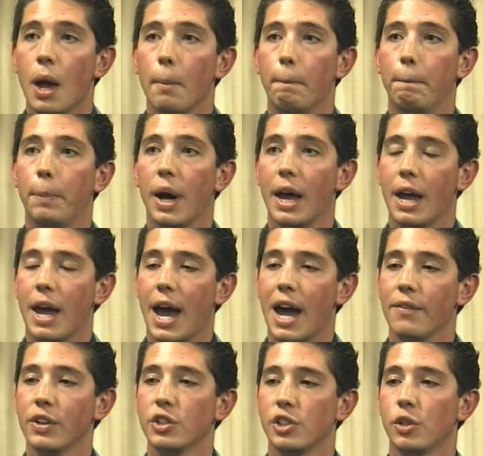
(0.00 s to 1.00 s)
But
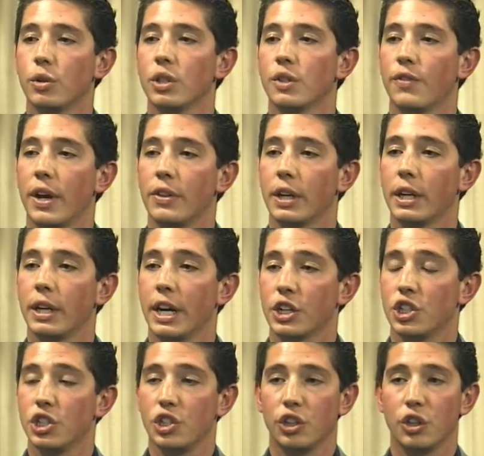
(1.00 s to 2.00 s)
having students find the
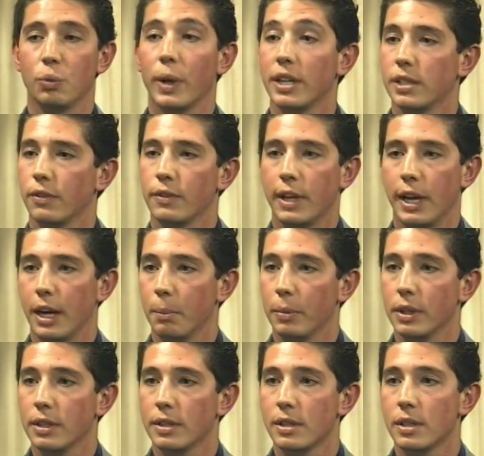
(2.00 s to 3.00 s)
connection to the rest of
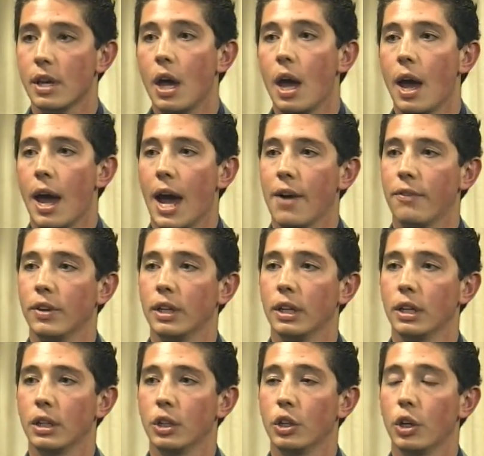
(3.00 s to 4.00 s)
campus. Okay
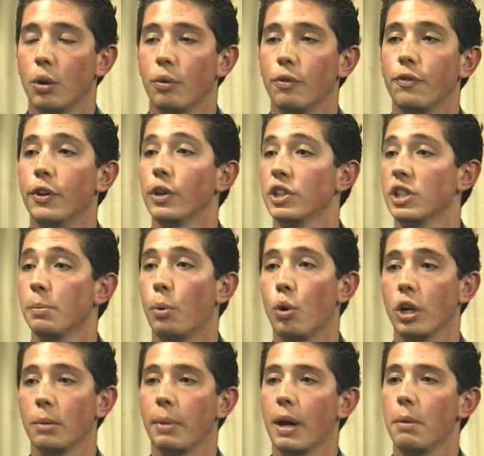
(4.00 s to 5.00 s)
having, you know, feeling
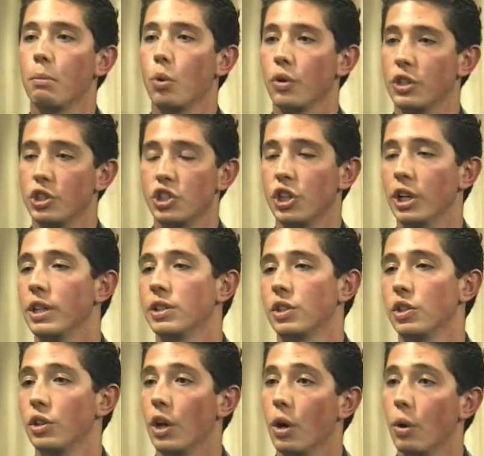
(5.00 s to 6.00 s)
supported by more than
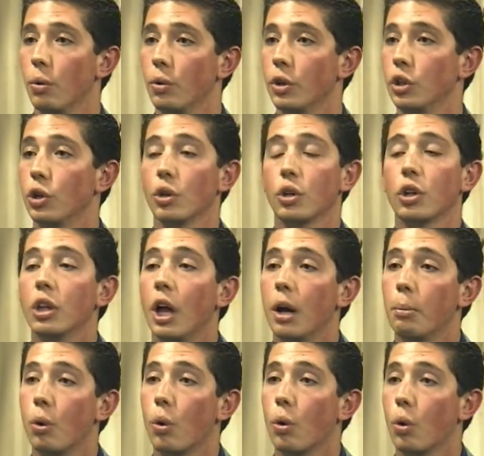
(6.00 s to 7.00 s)
just, you know, your
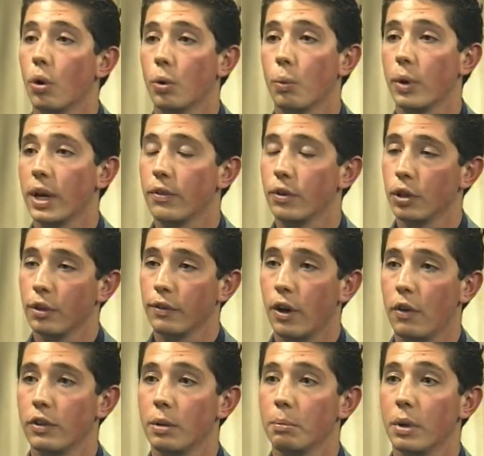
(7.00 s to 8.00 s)
club or whatever you're
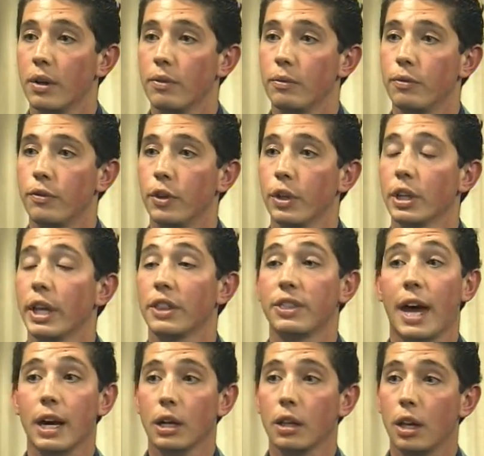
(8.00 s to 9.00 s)
involved in, but feeling like
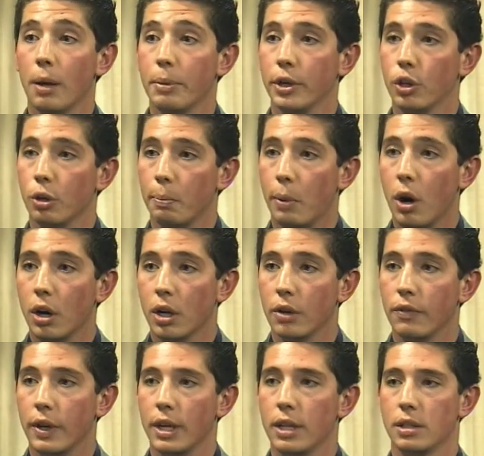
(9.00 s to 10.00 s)
that club that you're a part
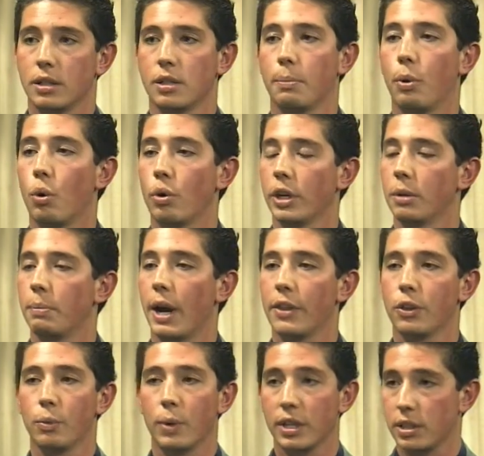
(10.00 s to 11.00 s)
of is supported by
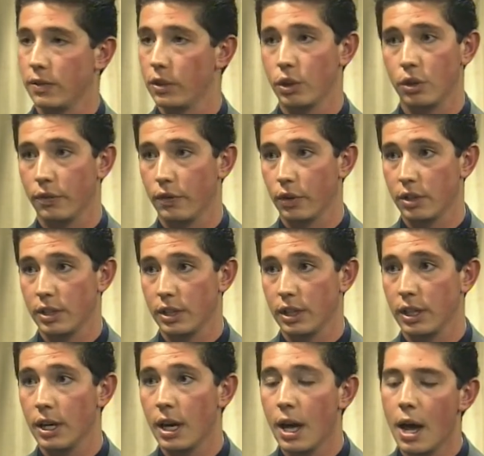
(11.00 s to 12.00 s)
the rest of the
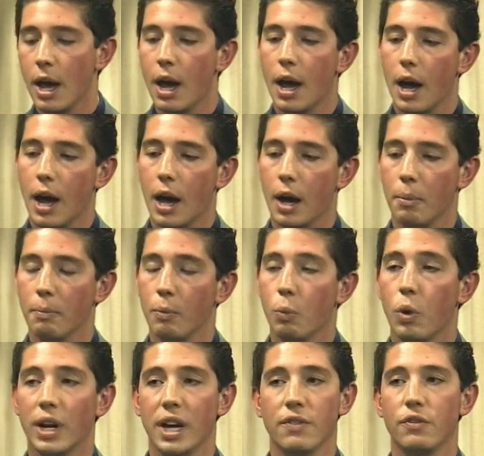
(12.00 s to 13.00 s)
university. Um,
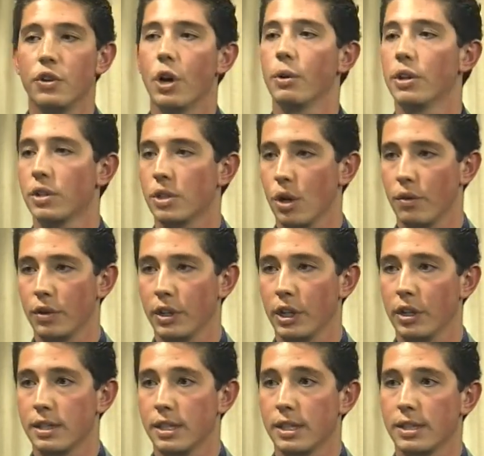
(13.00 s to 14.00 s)
what I've noticed over the
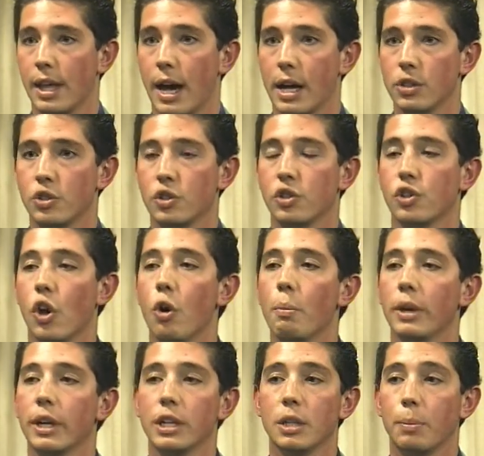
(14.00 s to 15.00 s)
years is that so
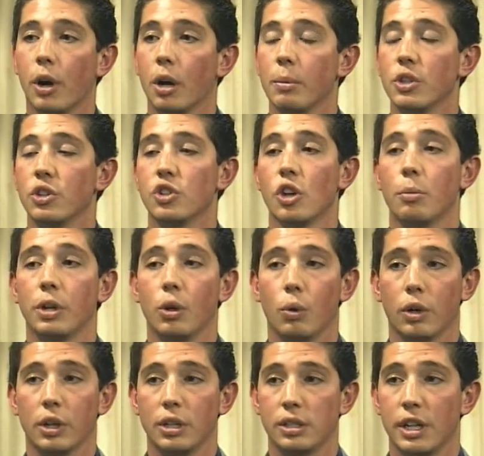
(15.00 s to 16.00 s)
many departments, so many
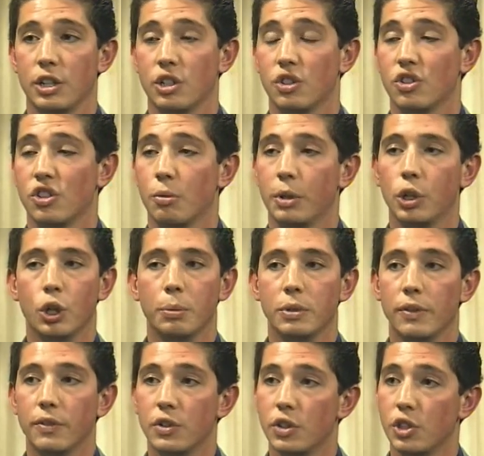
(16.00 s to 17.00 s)
organizations, so many
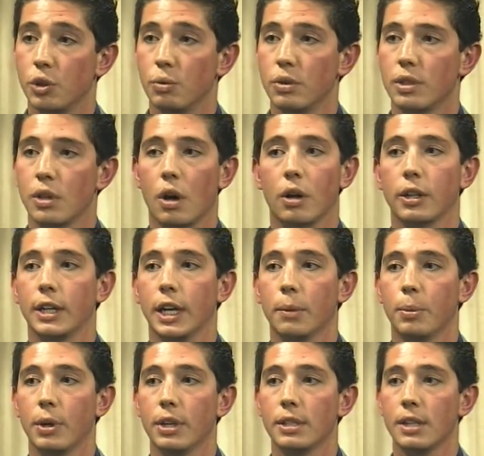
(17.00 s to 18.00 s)
groups of students on
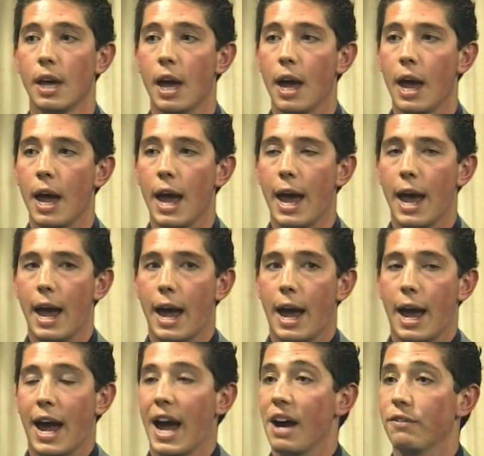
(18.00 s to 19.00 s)
campus
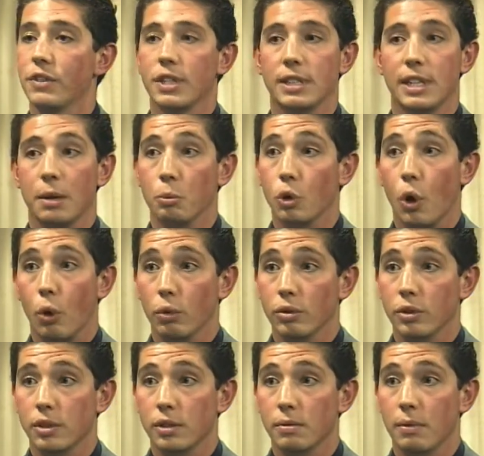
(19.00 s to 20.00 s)
have the same
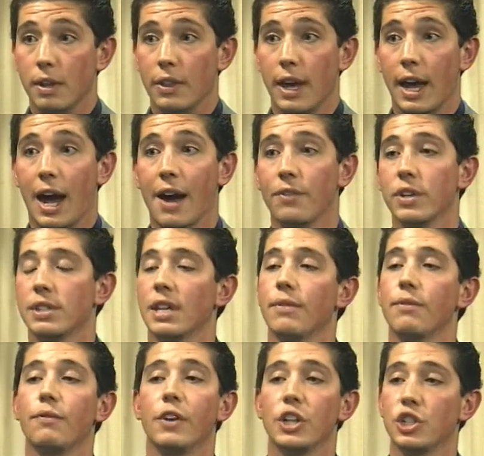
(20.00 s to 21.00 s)
goals. Okay. They have the
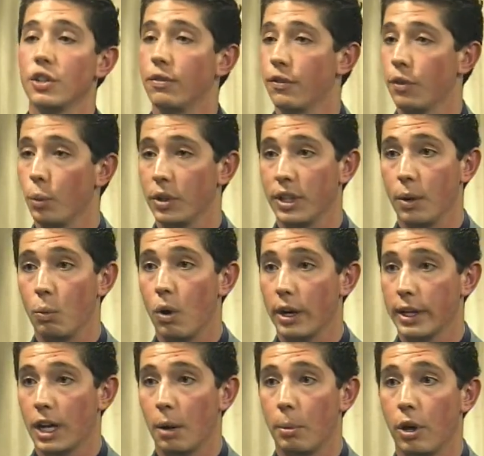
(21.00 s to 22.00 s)
same vision for what they
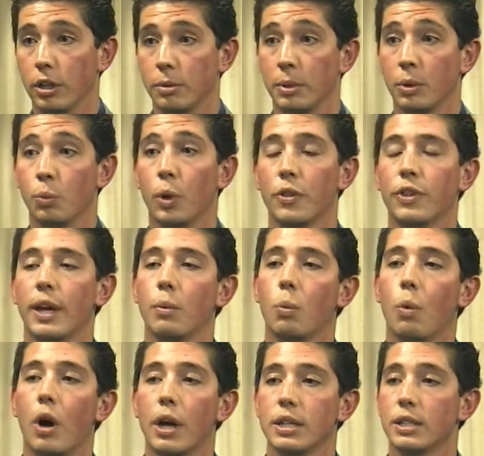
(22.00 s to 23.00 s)
want Cal Poly to be, what they
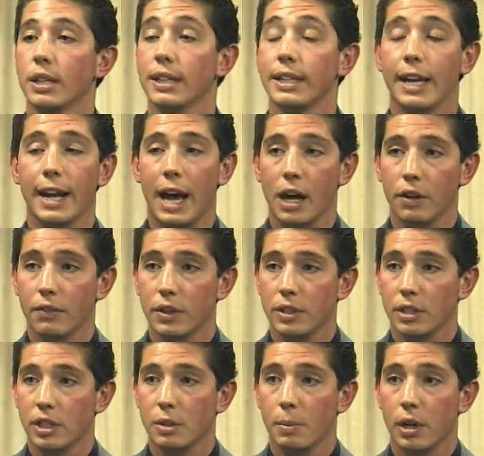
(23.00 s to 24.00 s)
want to get out of
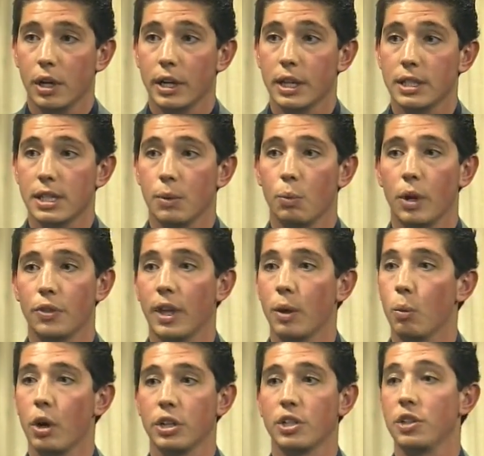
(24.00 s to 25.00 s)
this experience, and what they
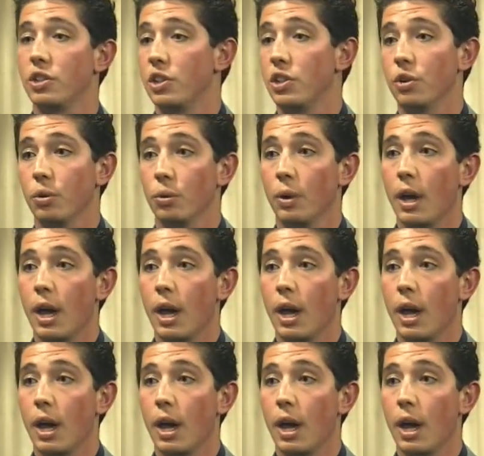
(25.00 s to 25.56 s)
want to do.